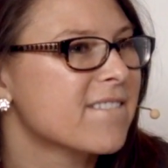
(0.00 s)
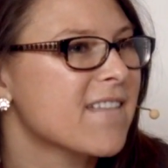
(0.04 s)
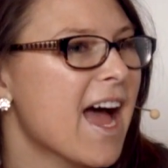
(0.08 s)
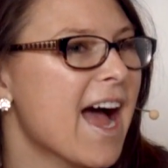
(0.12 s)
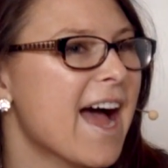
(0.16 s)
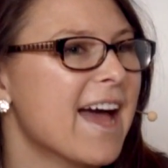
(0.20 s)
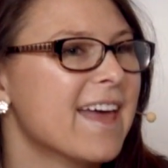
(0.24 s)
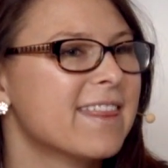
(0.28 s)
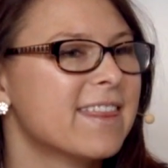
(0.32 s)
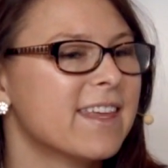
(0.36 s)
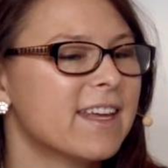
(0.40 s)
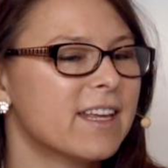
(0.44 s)

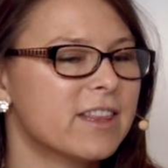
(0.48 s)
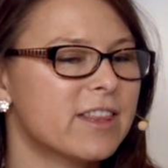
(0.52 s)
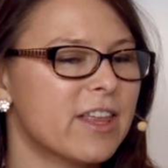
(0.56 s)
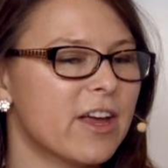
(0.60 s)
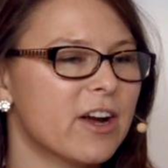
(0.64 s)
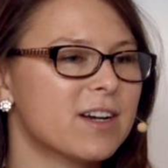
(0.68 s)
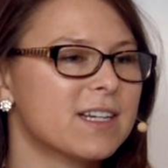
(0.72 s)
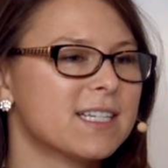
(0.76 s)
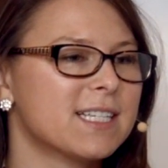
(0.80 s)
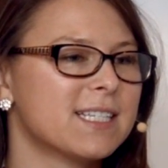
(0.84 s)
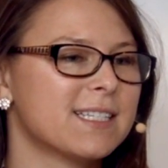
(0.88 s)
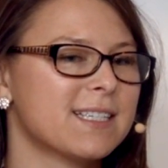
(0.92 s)
I think
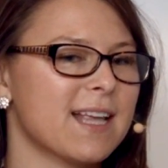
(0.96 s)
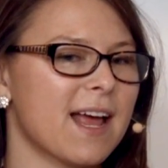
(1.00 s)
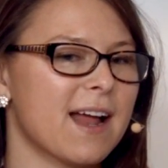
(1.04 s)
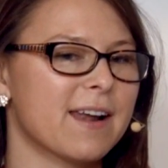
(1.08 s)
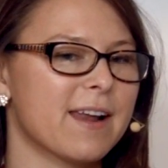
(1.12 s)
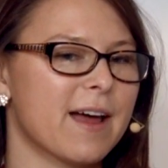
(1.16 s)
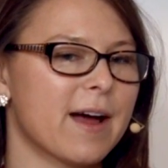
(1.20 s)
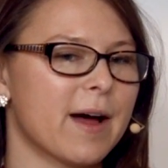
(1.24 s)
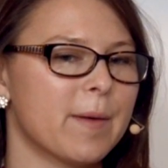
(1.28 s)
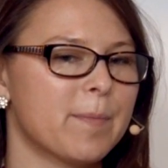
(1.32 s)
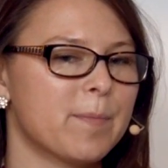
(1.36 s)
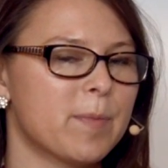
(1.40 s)
they're set
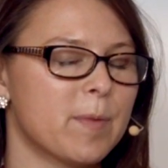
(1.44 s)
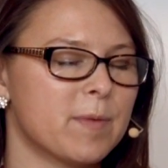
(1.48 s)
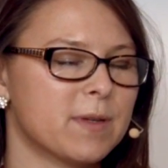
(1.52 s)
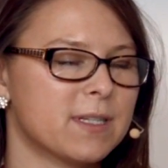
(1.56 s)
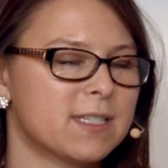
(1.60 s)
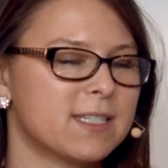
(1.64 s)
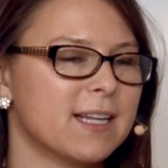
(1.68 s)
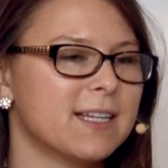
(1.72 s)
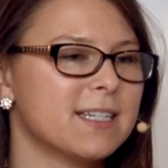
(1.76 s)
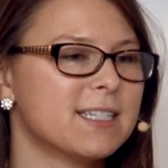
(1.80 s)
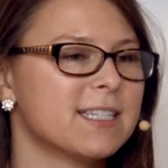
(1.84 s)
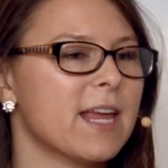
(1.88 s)
up
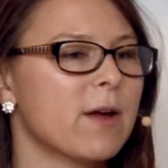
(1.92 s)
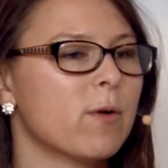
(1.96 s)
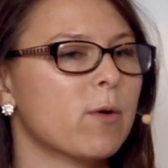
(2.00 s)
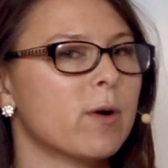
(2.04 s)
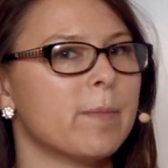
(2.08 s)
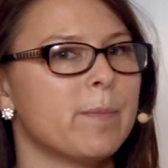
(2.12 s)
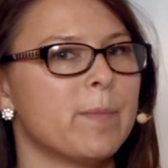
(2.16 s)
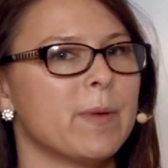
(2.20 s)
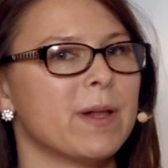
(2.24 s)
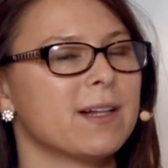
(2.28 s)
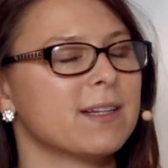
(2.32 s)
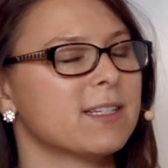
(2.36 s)
since they were
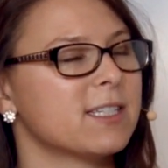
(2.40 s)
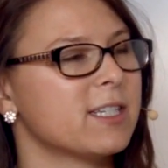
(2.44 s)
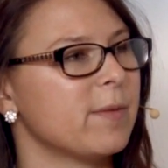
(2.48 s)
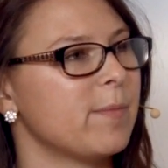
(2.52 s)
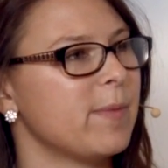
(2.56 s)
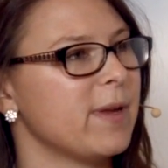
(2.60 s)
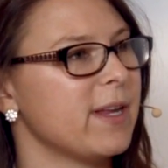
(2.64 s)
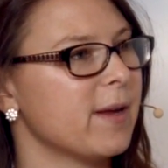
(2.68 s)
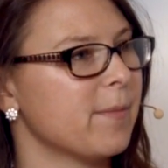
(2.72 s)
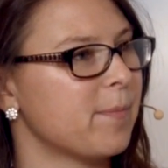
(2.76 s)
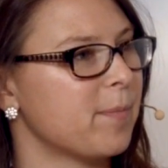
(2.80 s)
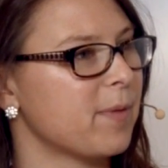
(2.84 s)
built to
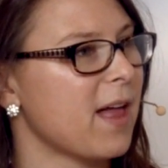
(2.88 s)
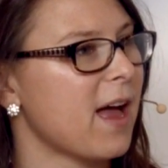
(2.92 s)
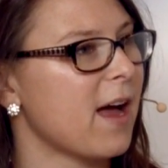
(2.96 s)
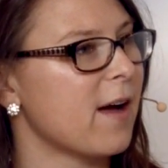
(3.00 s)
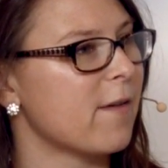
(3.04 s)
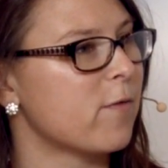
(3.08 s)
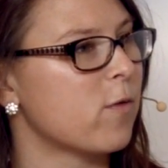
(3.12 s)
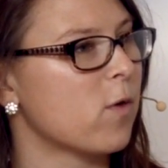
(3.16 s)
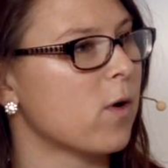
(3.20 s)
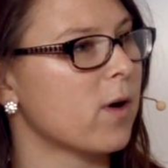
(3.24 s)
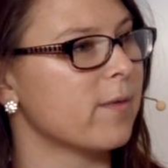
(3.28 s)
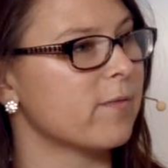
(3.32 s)
be a
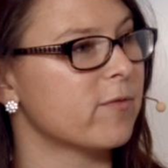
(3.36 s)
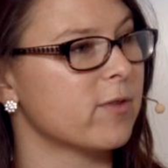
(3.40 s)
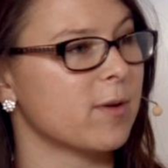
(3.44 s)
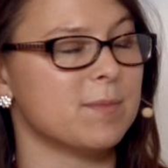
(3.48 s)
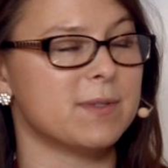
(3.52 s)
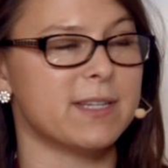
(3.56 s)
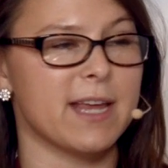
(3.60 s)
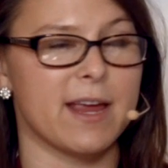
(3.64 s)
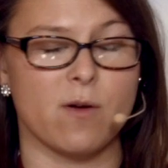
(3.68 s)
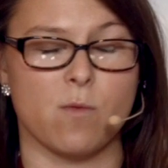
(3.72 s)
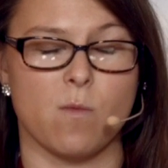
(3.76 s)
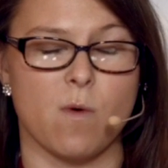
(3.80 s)
platform from
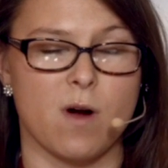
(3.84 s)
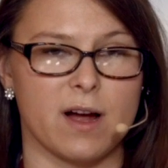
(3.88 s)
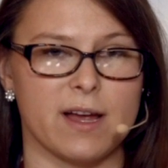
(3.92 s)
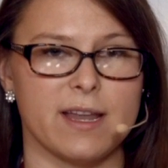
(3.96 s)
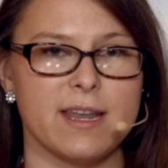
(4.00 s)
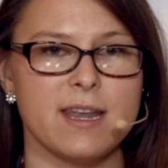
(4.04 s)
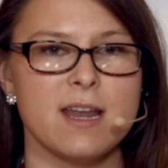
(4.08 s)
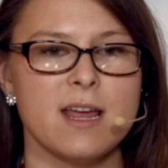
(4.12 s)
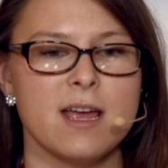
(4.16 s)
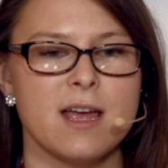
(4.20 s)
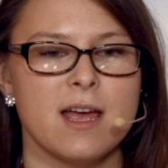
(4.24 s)
day one.